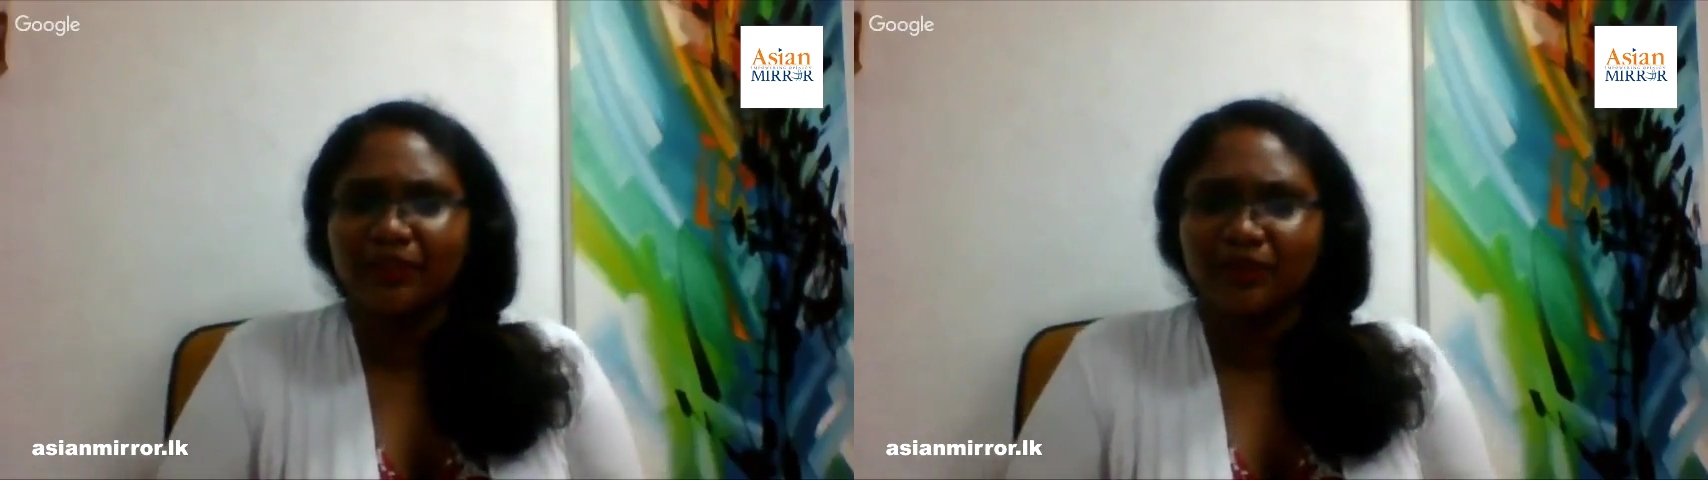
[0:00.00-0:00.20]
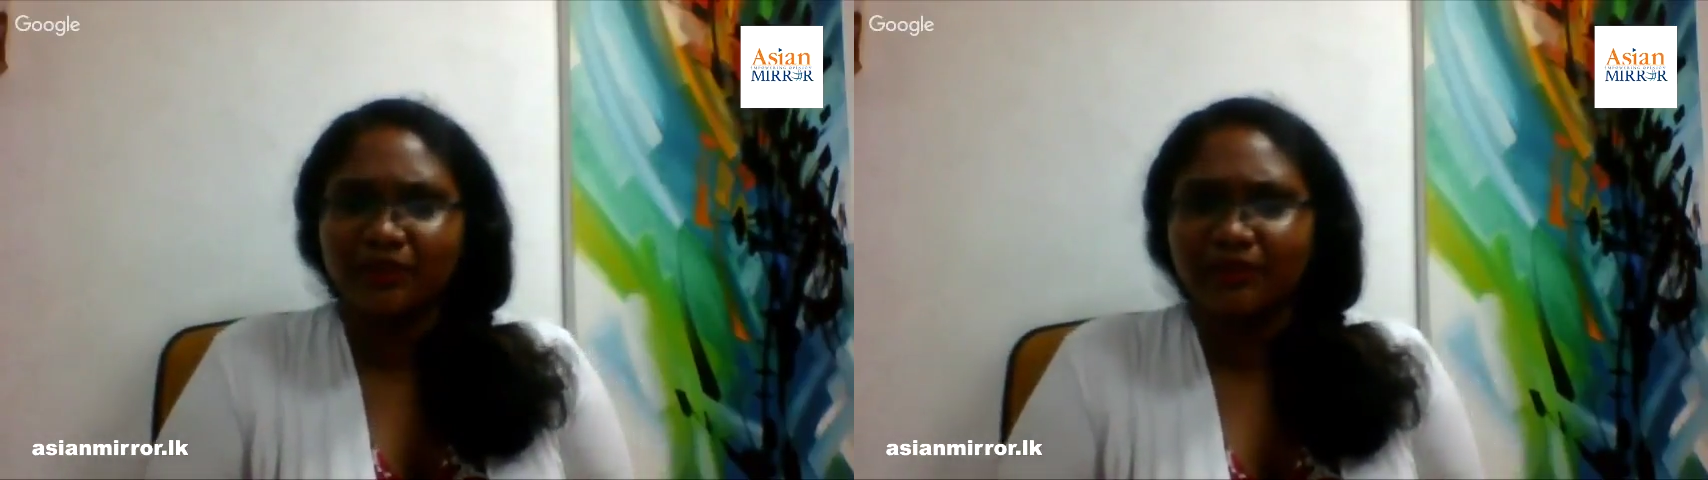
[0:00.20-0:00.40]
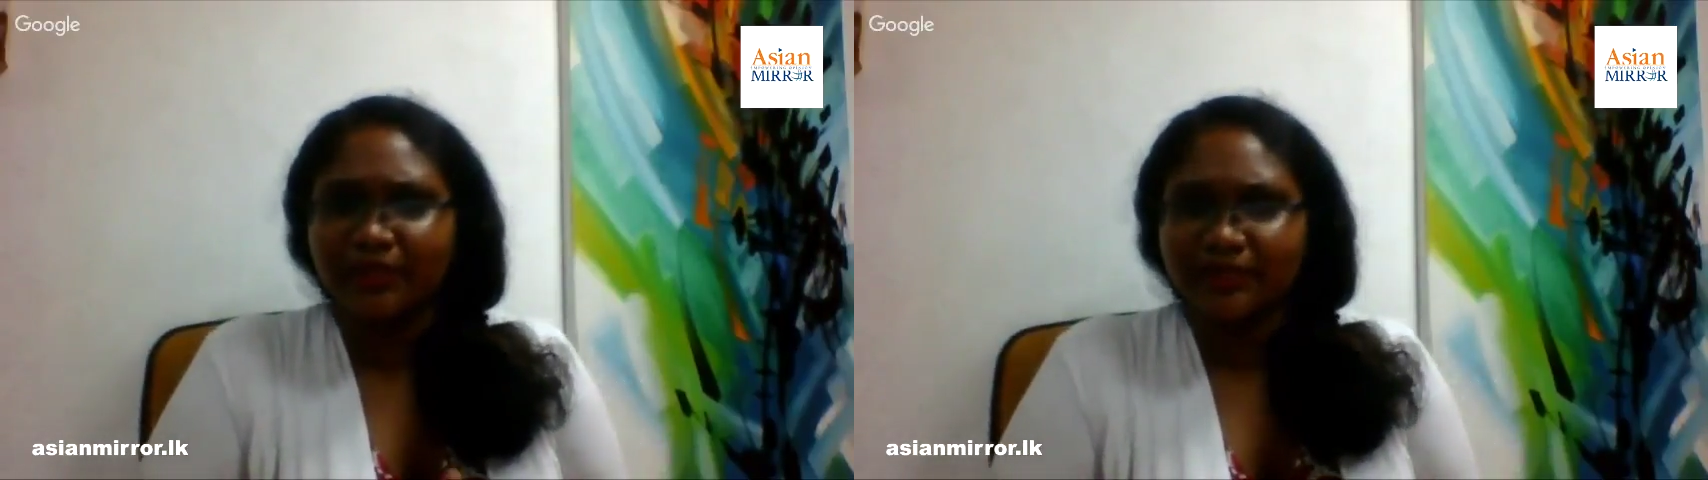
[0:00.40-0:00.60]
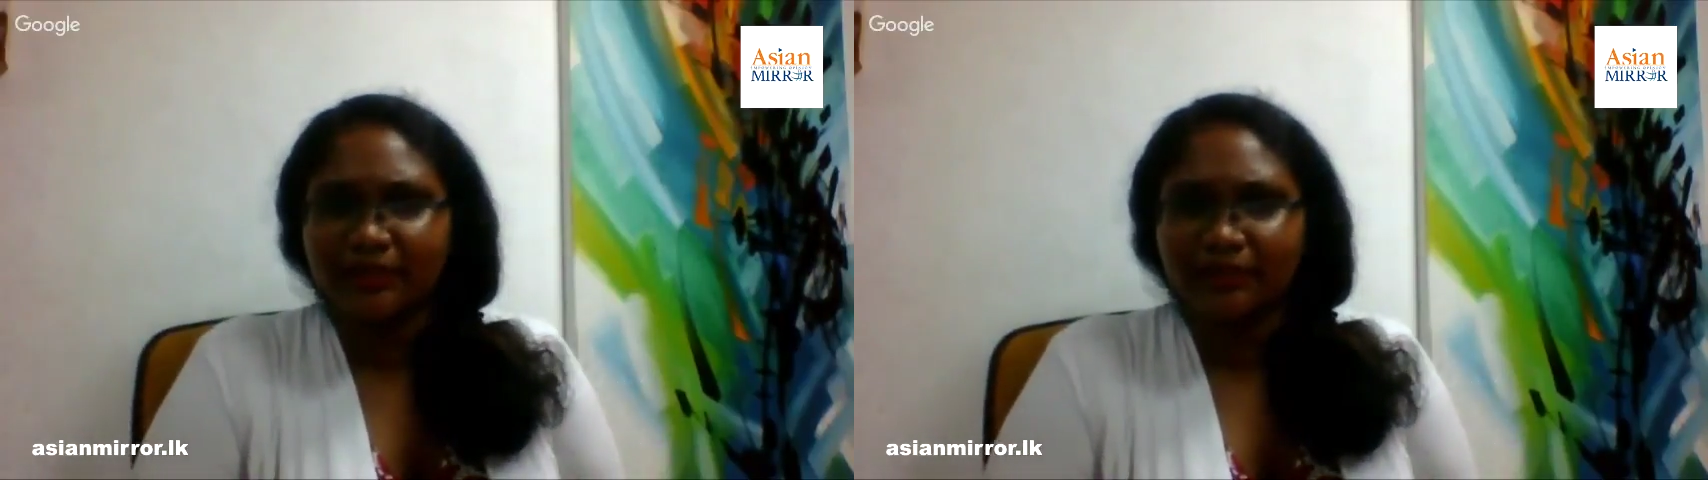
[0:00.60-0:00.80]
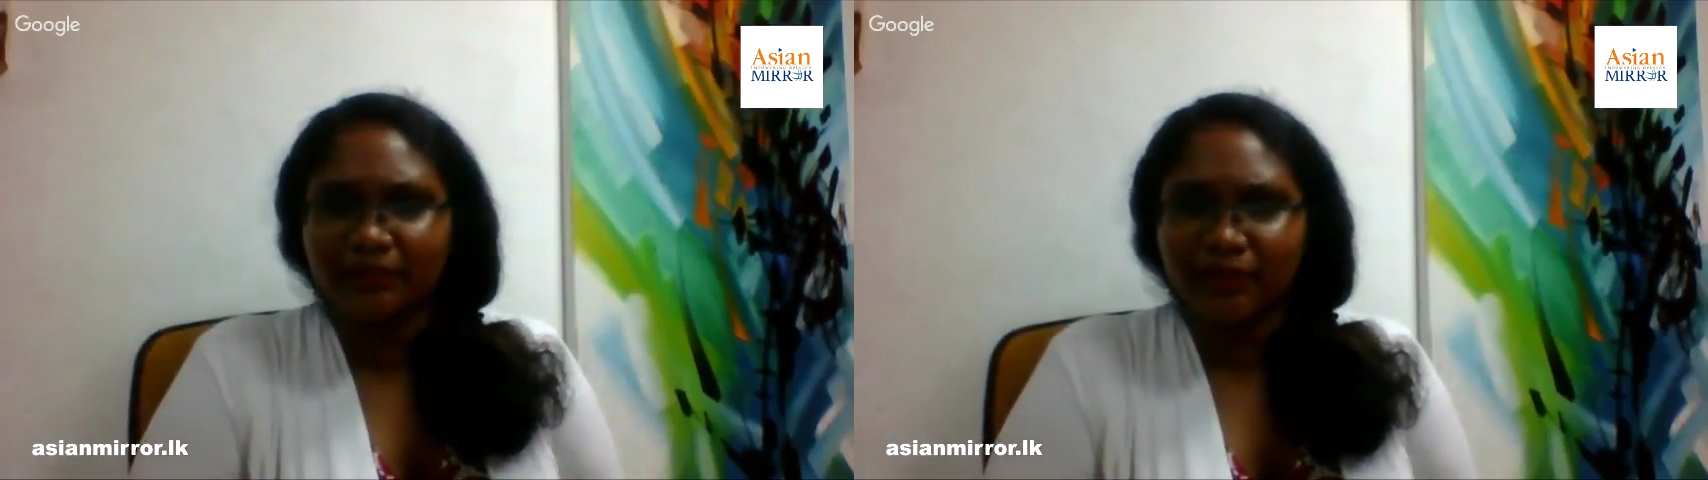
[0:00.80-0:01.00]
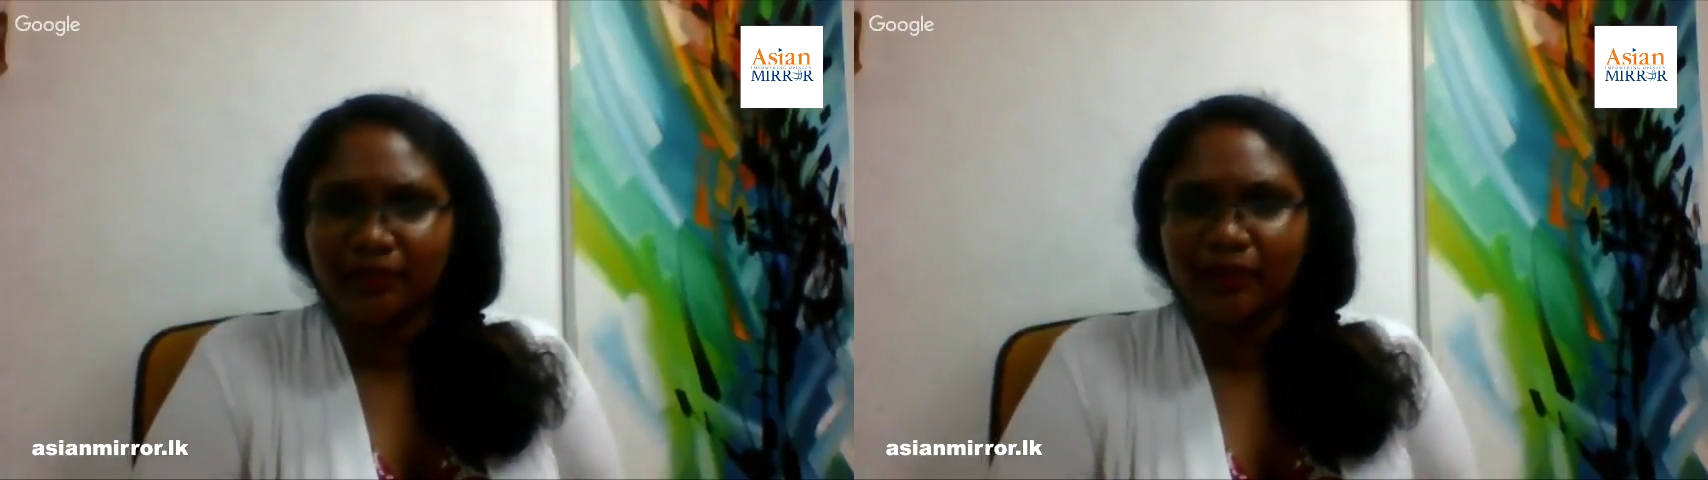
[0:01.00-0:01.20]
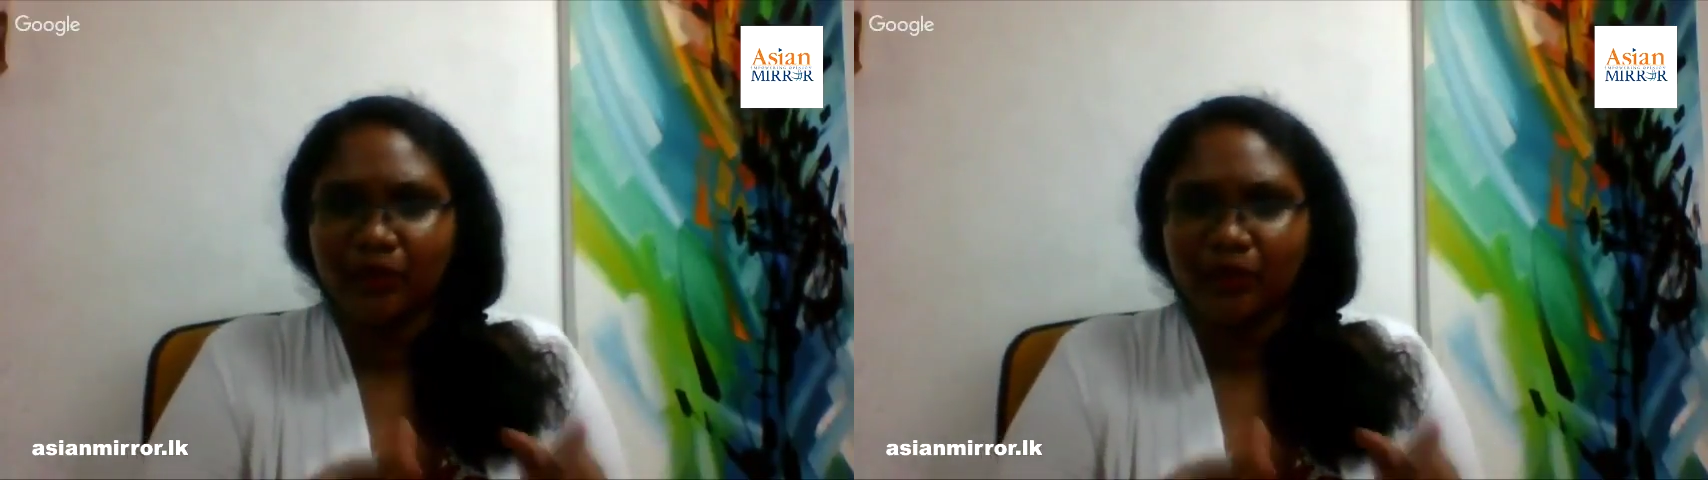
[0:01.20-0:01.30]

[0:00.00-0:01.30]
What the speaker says: you're not releasing from your